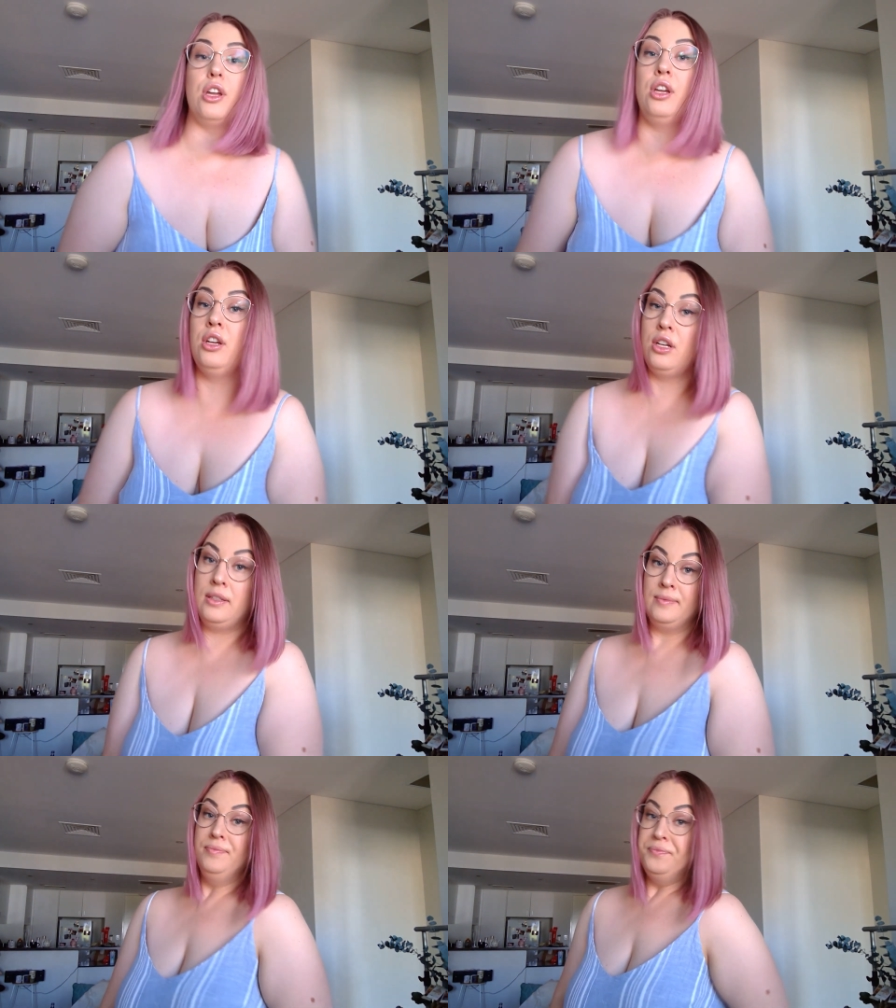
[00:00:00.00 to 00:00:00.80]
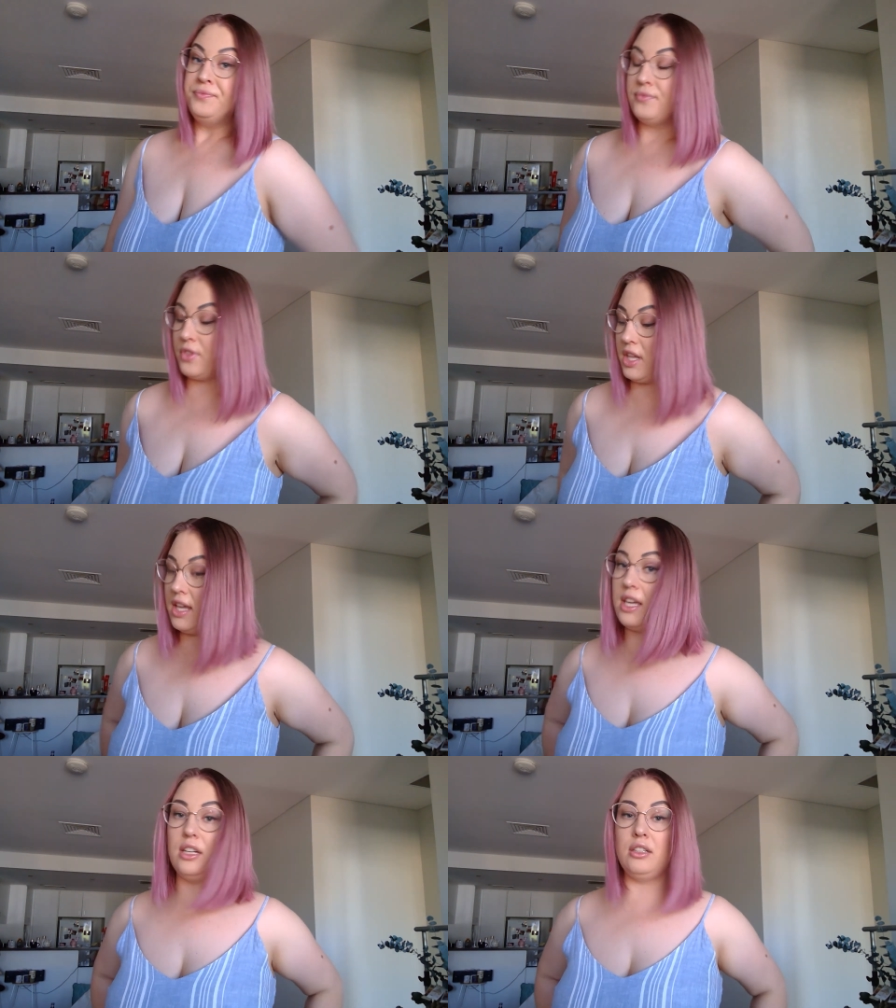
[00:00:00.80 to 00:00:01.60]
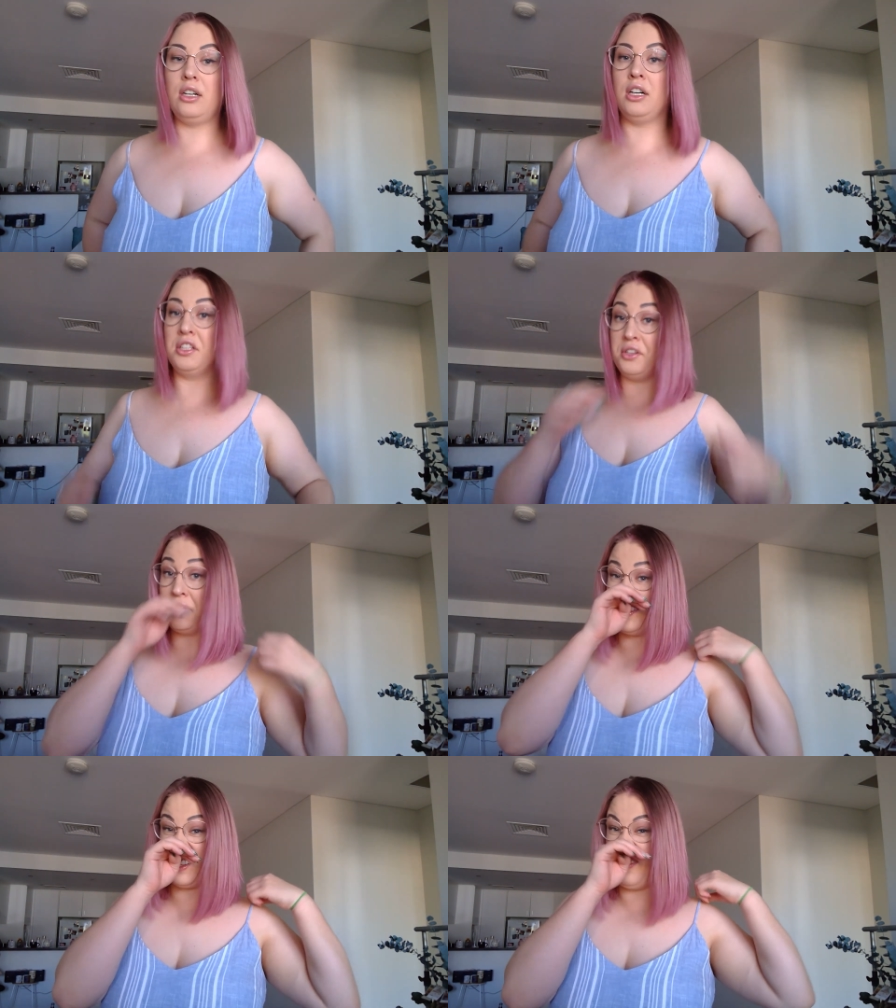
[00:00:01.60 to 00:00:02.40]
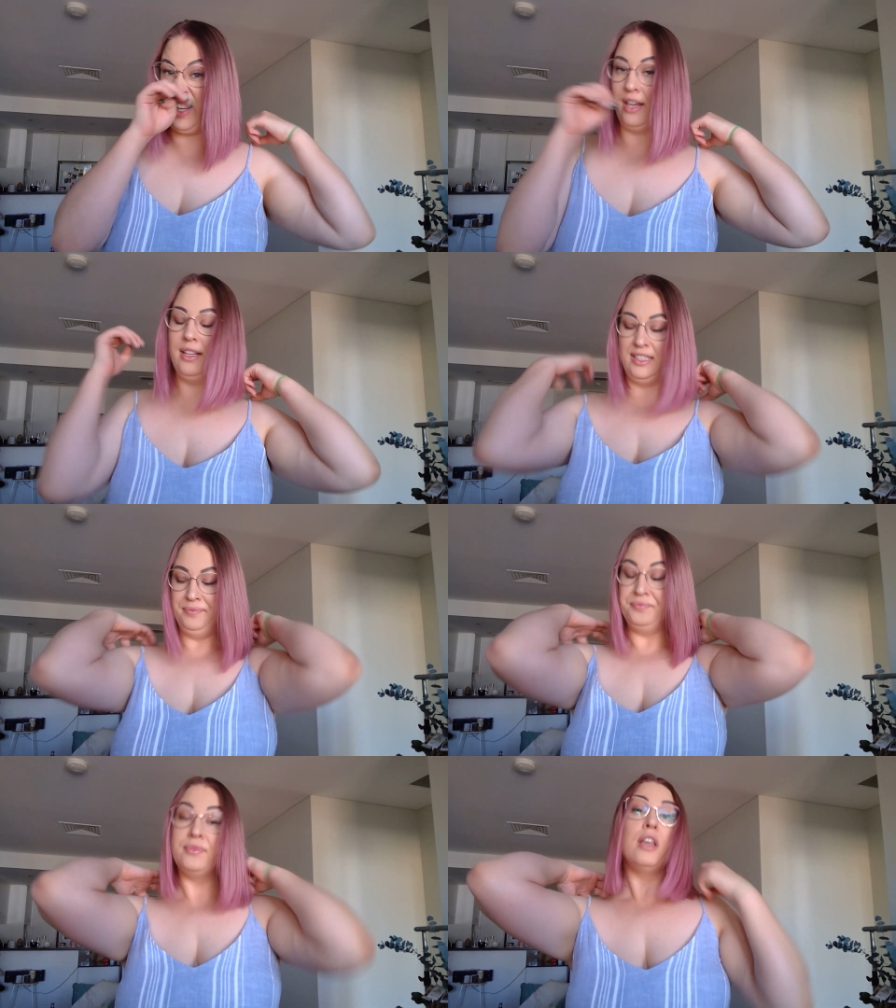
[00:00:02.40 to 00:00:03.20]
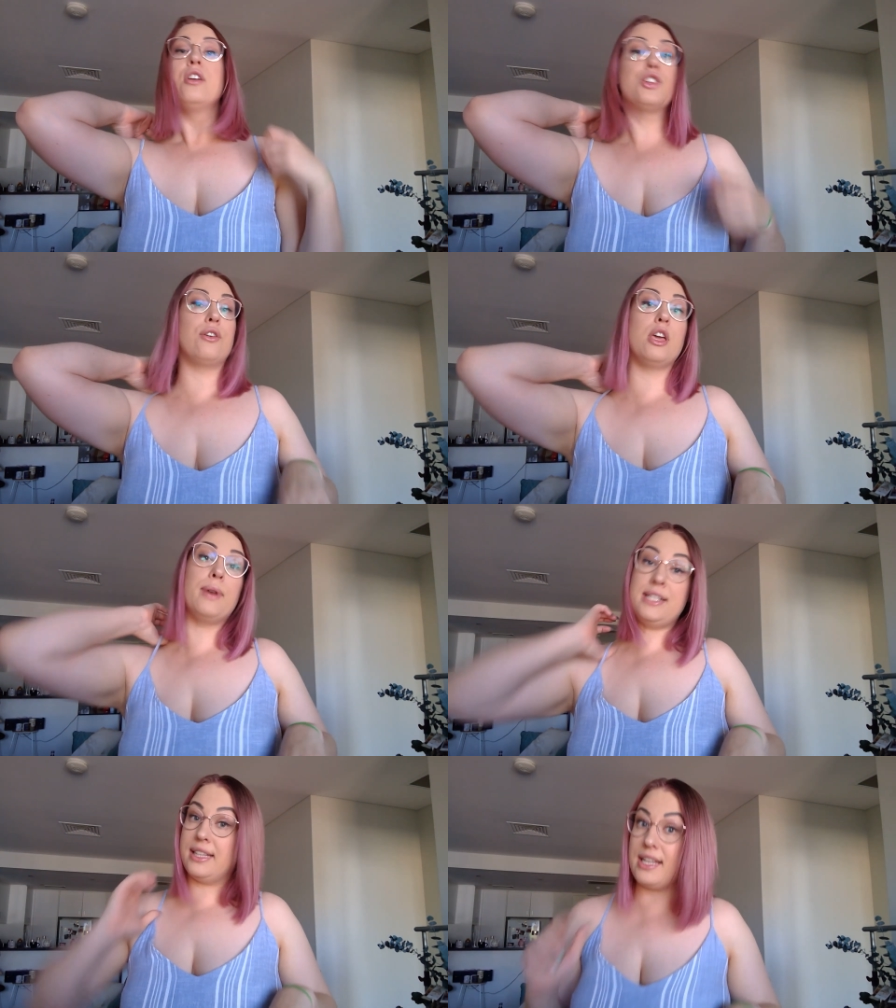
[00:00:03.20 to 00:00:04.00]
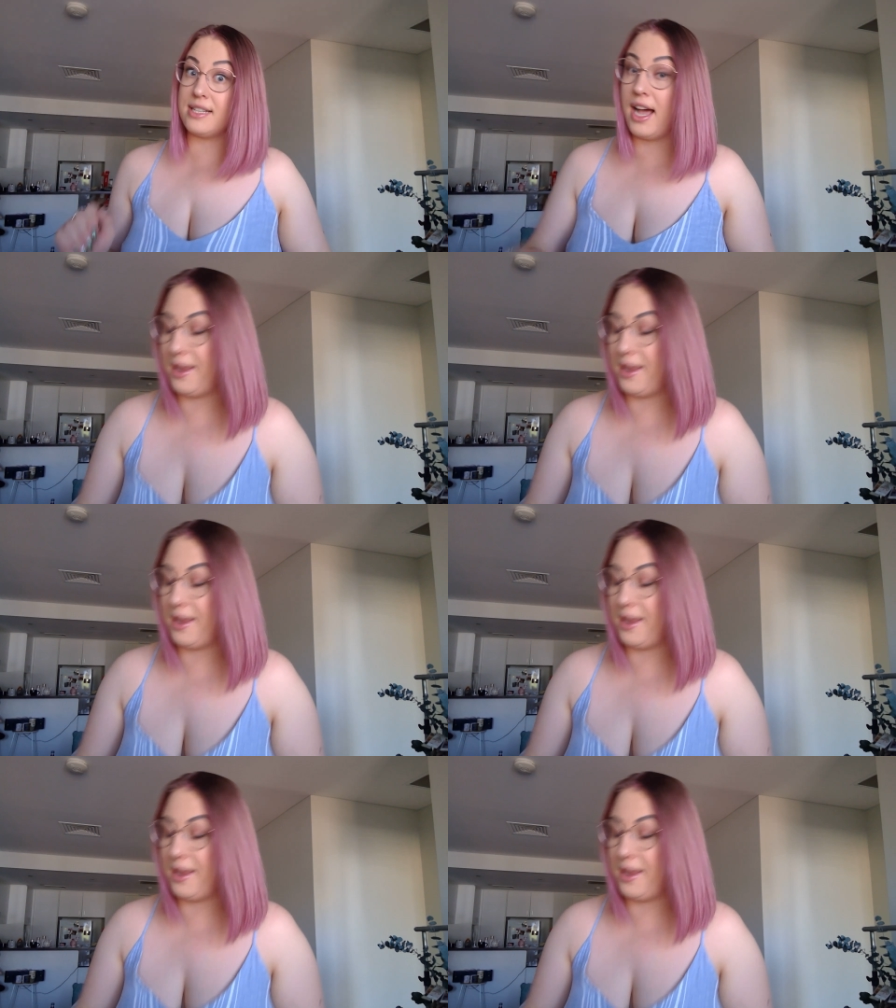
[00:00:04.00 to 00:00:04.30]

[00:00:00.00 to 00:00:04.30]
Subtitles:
you the, oh, nice, come on. Showing you what I did last